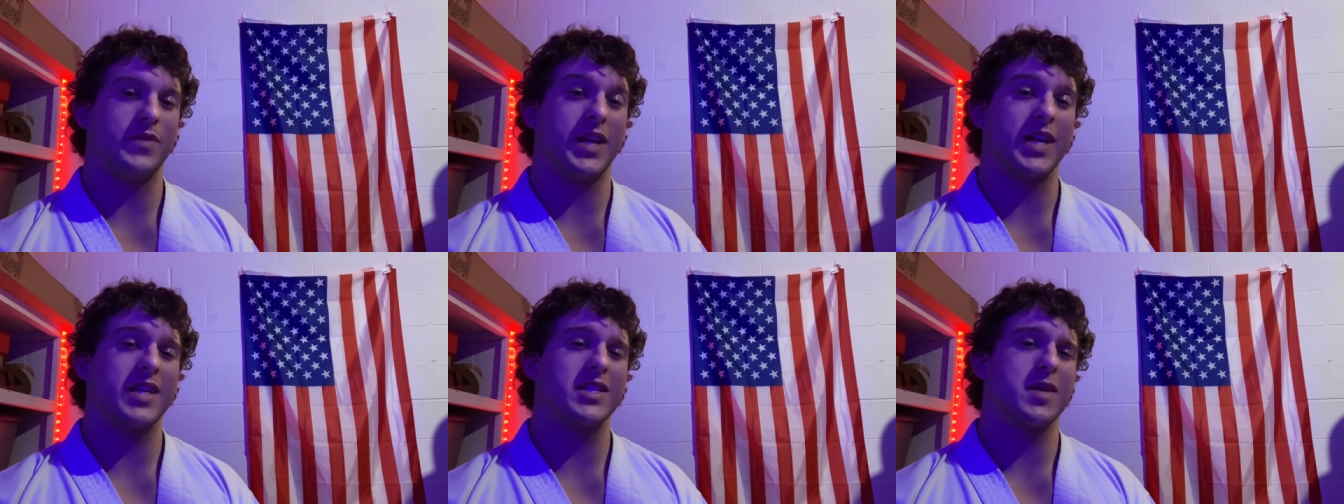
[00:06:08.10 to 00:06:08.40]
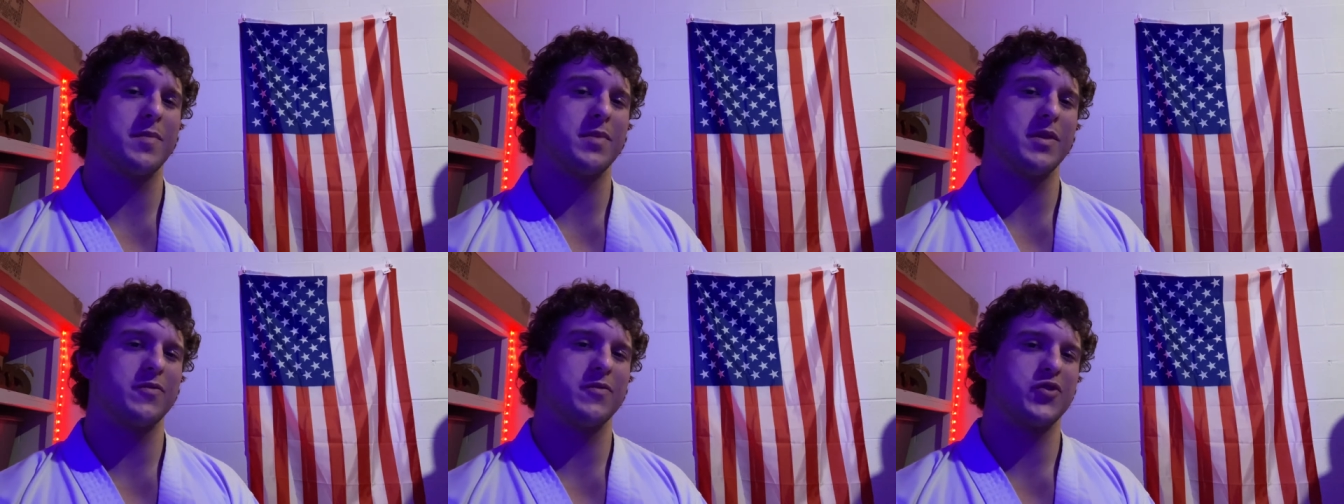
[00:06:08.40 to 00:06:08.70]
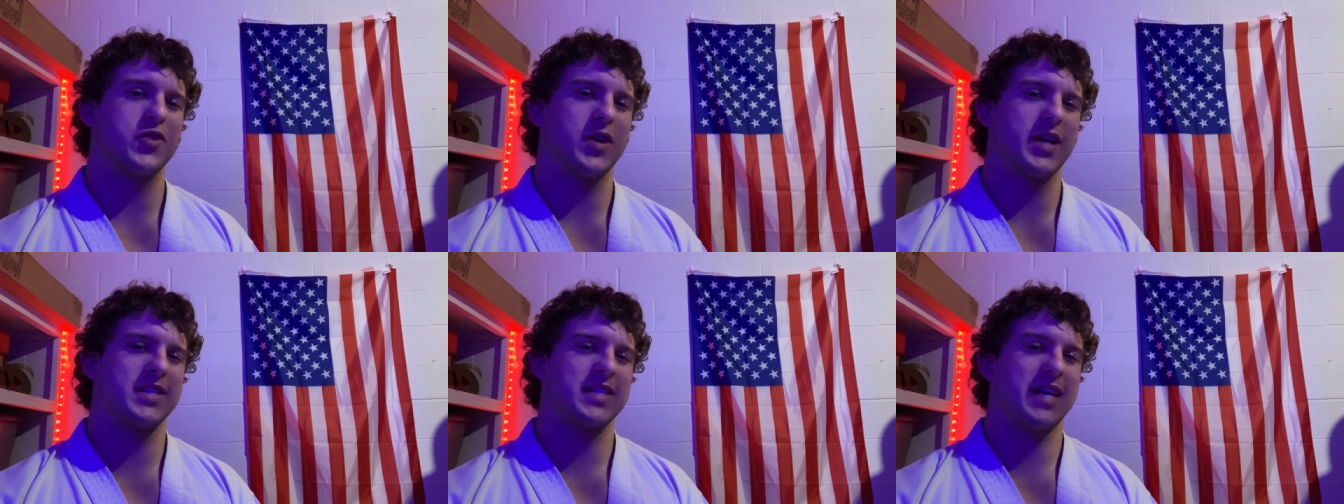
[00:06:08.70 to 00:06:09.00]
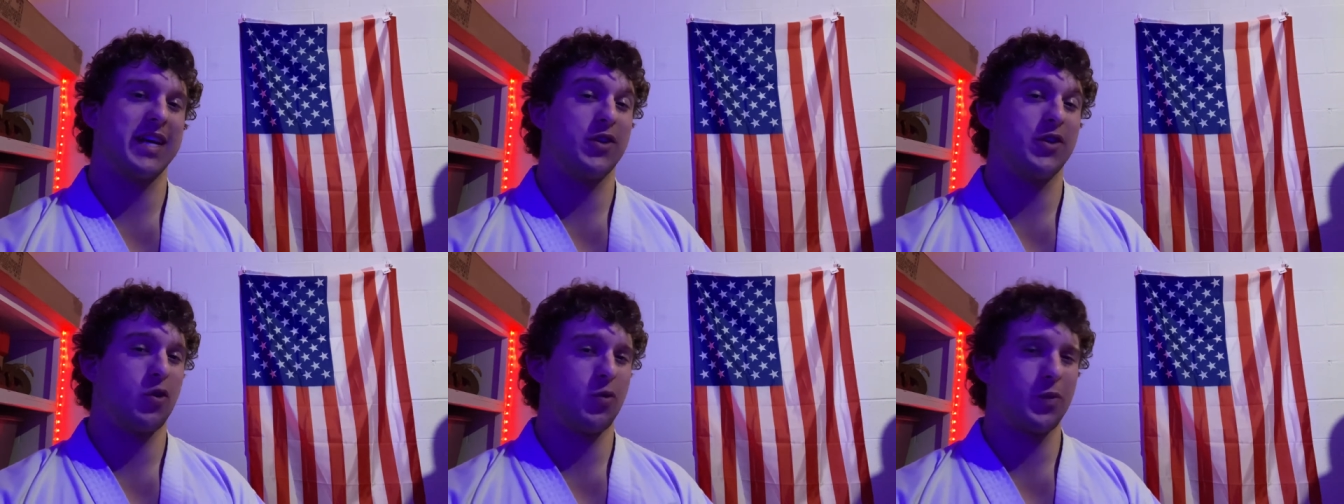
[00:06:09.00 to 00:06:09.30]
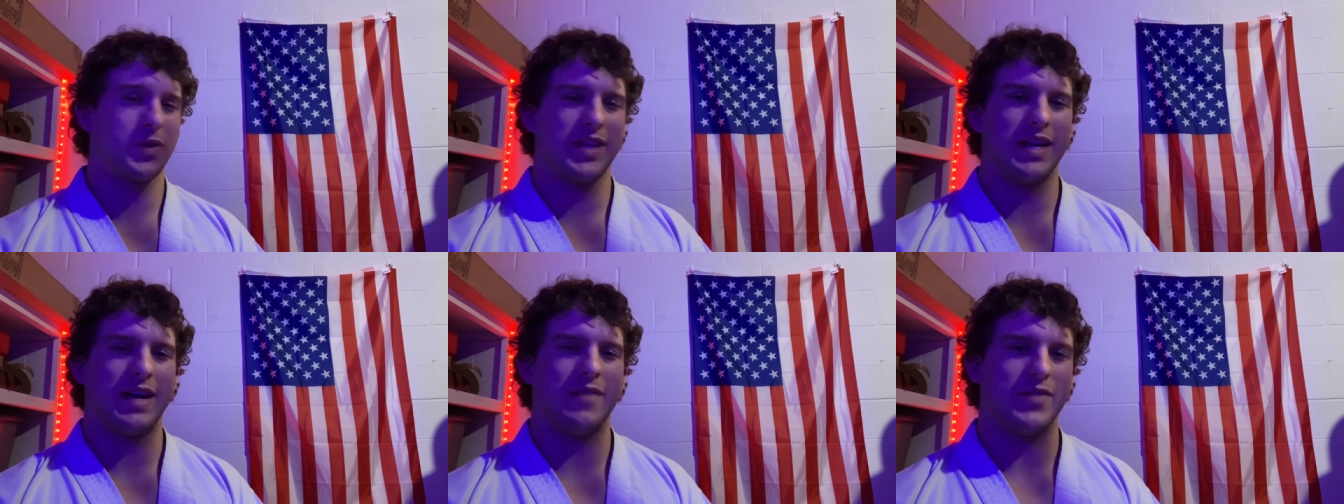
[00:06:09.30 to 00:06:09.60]
next couple of strikes I don't
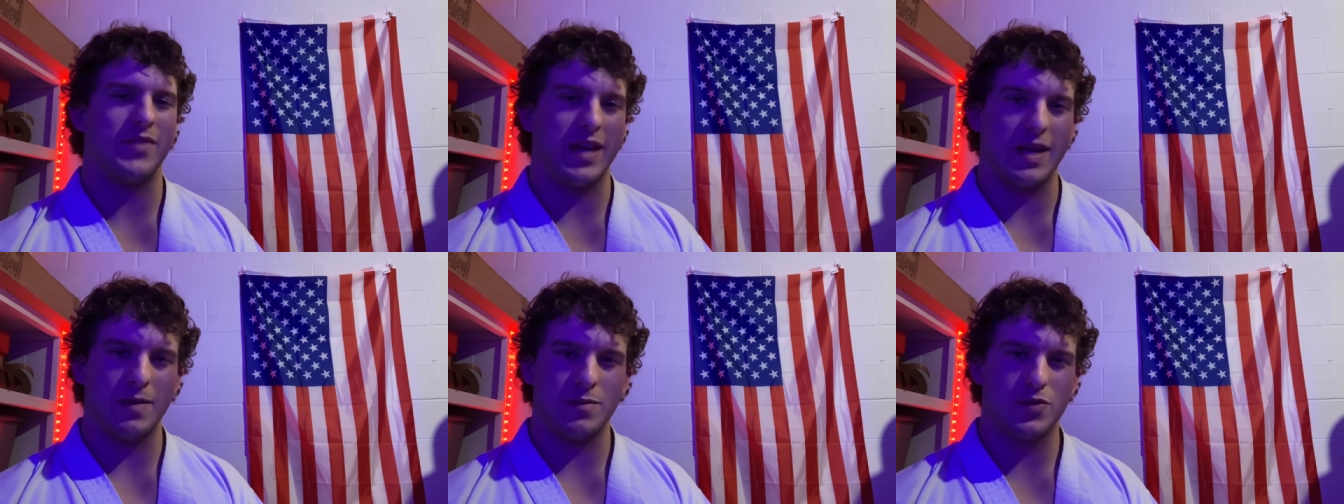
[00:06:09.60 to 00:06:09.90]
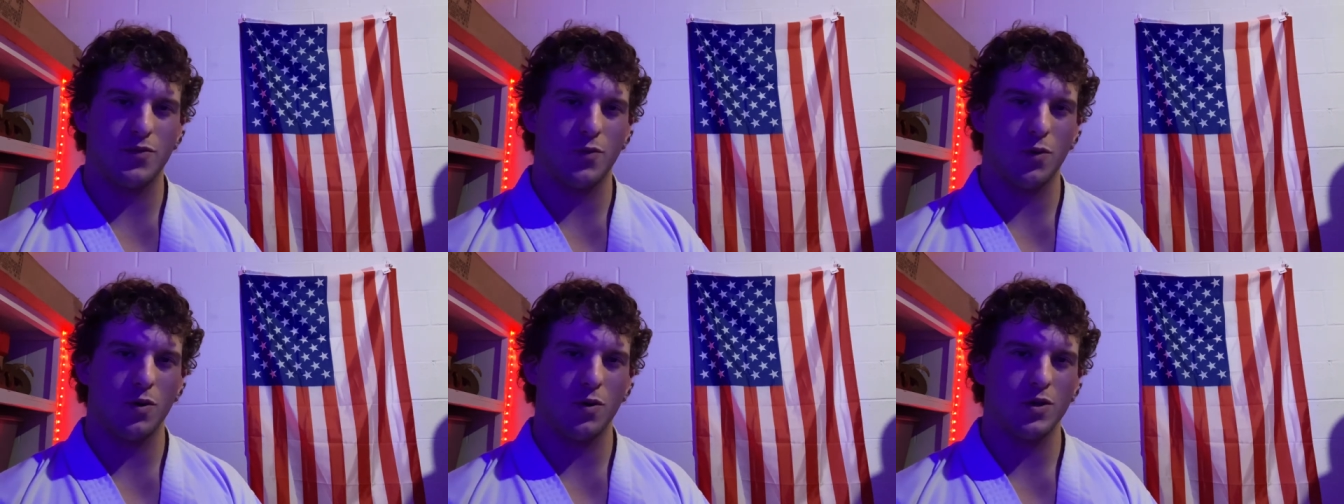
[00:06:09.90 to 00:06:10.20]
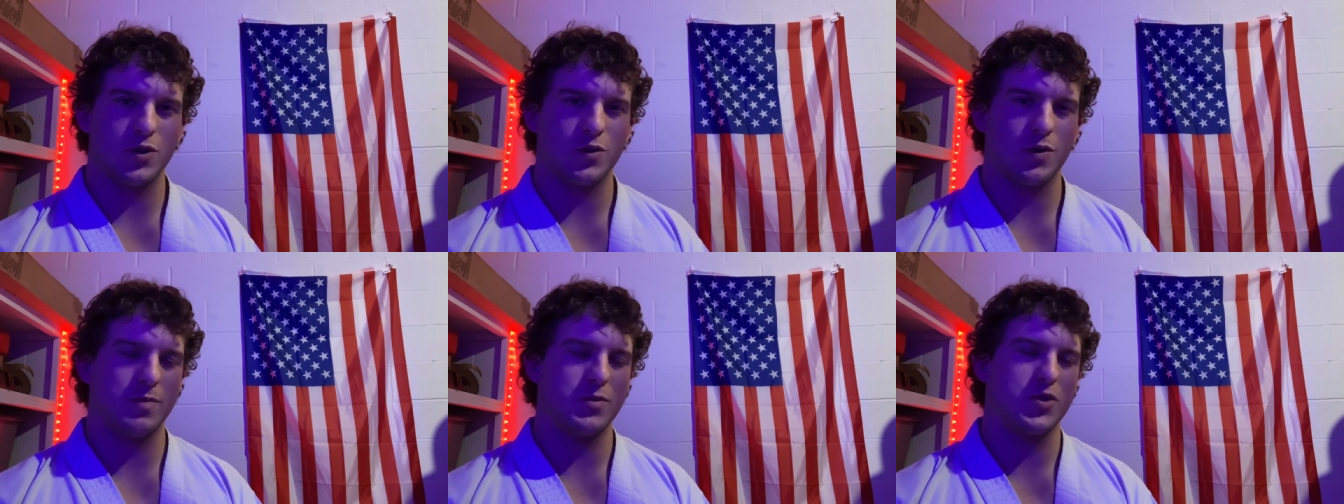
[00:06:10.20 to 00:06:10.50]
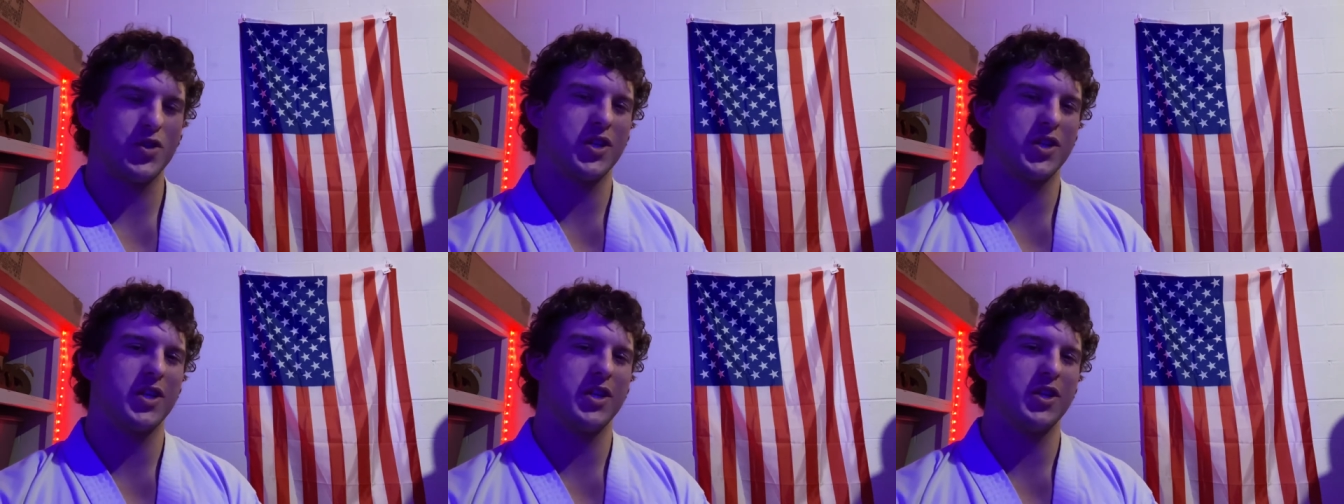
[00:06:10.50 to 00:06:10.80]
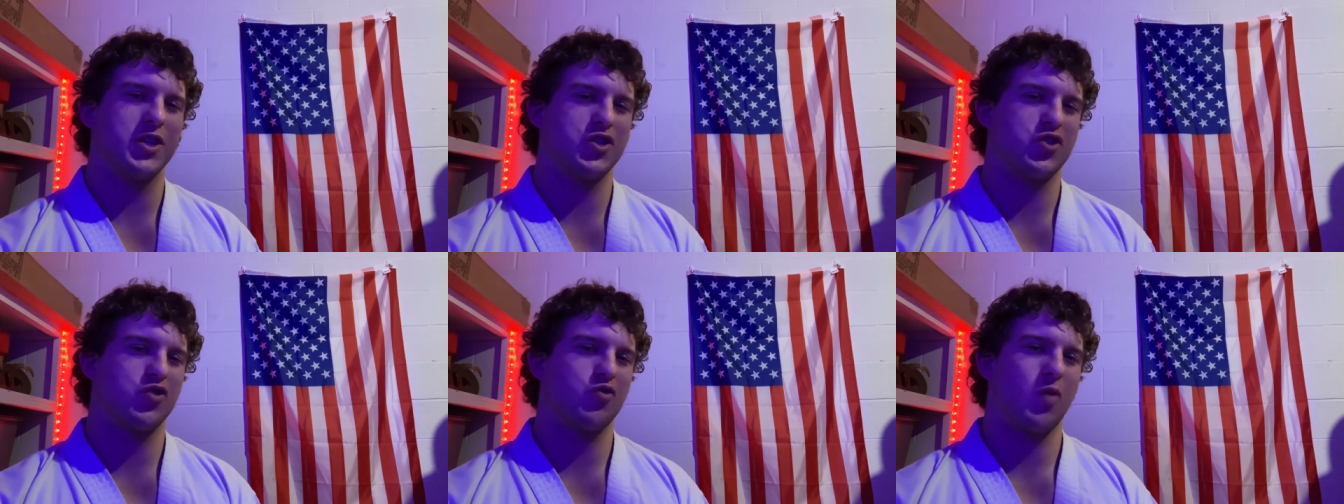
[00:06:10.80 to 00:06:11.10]
really have names for, so I'm just gonna
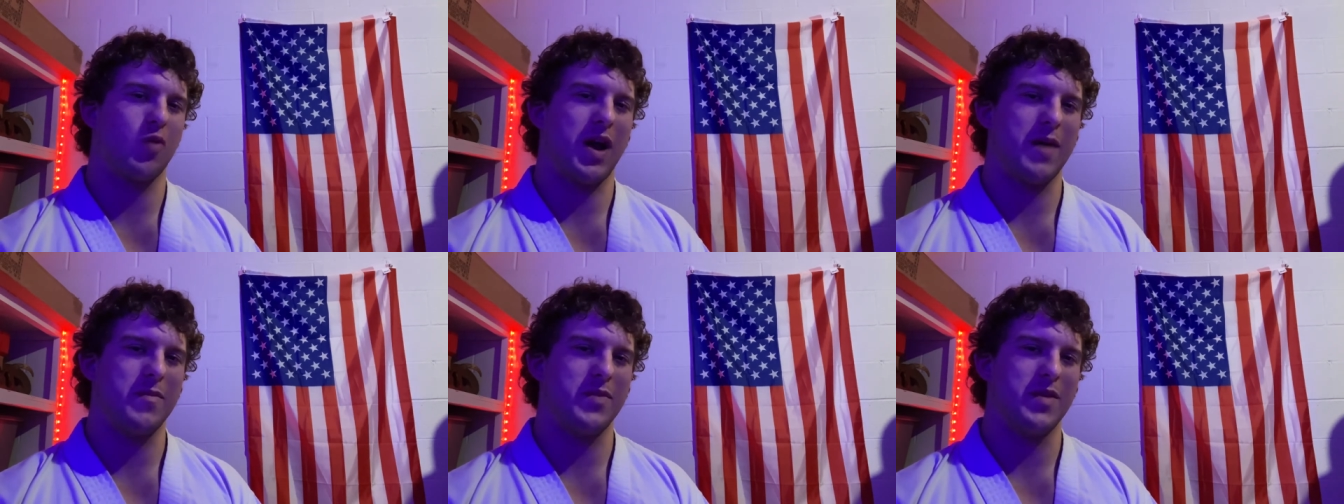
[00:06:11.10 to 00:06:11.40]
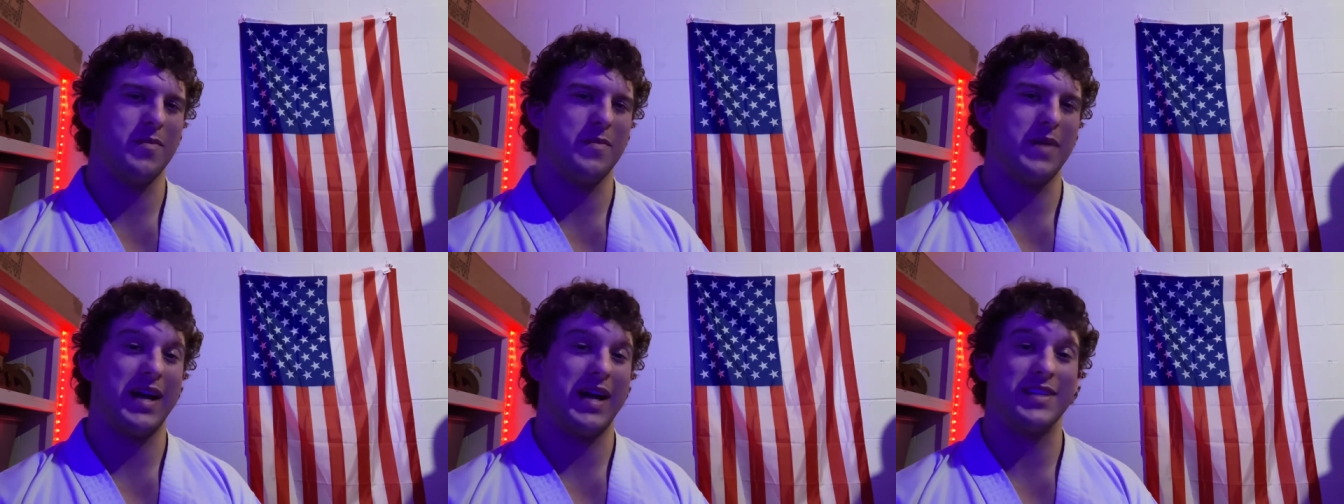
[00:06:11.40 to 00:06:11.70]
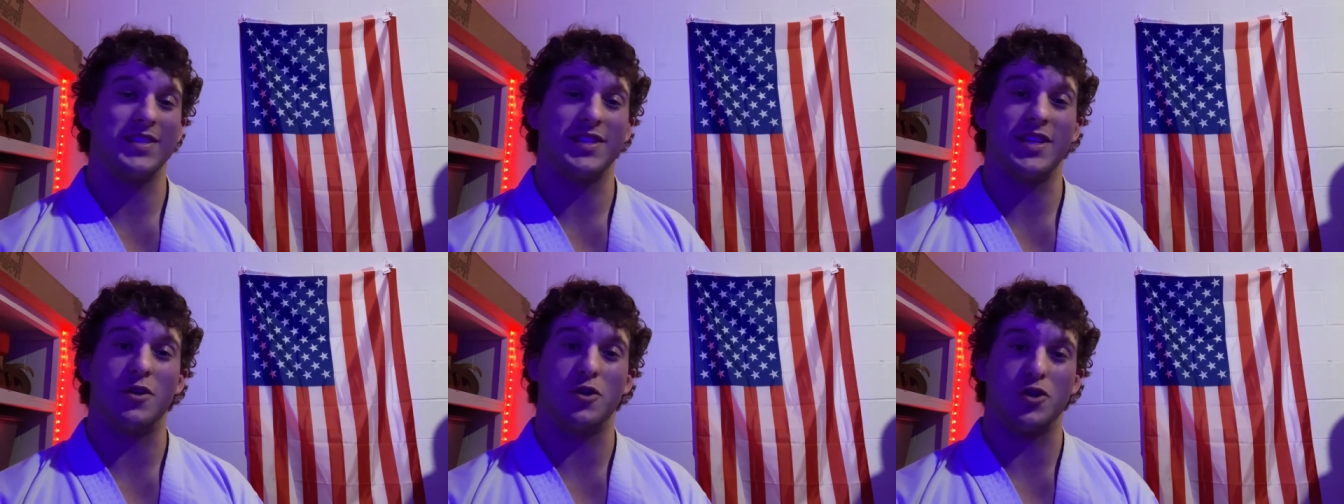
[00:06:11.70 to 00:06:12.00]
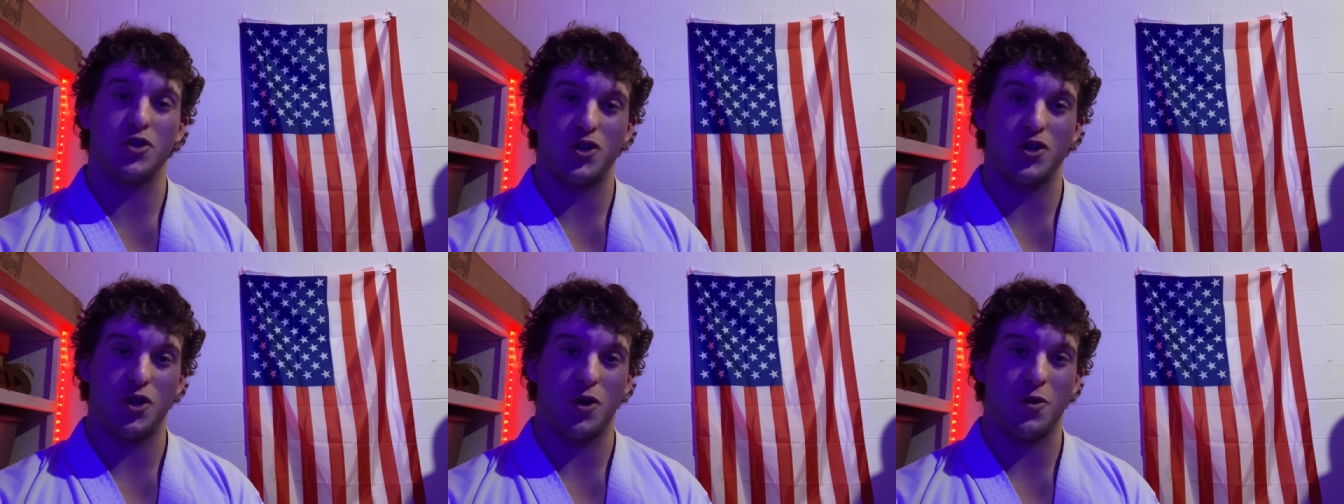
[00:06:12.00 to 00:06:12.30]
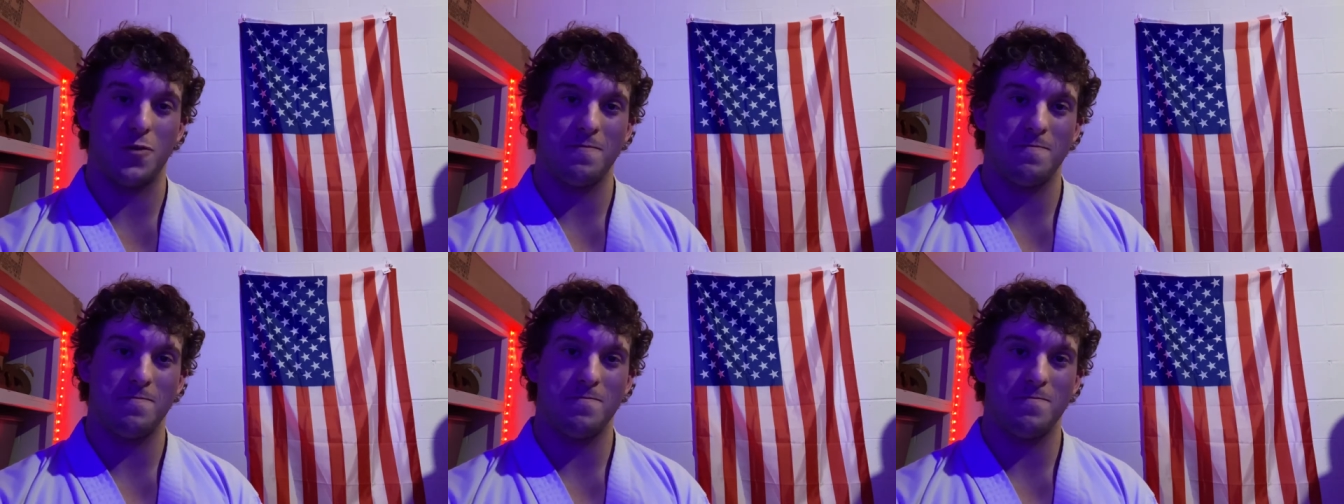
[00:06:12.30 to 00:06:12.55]
describe them as they are shown.